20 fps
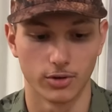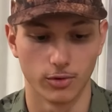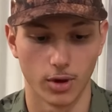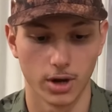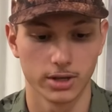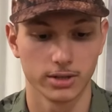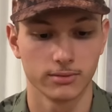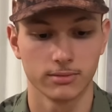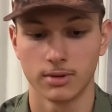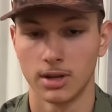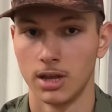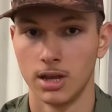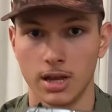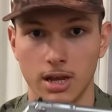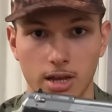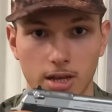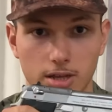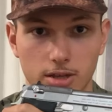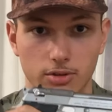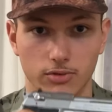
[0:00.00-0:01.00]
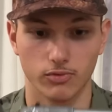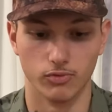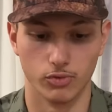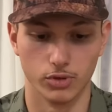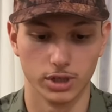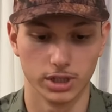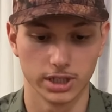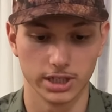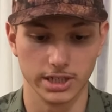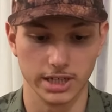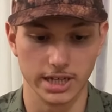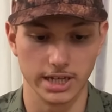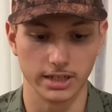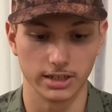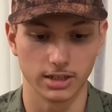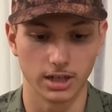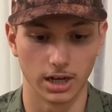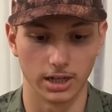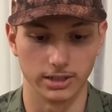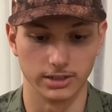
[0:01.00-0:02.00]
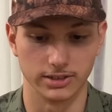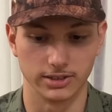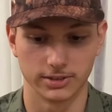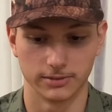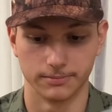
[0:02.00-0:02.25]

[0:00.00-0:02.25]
one, really neat guns.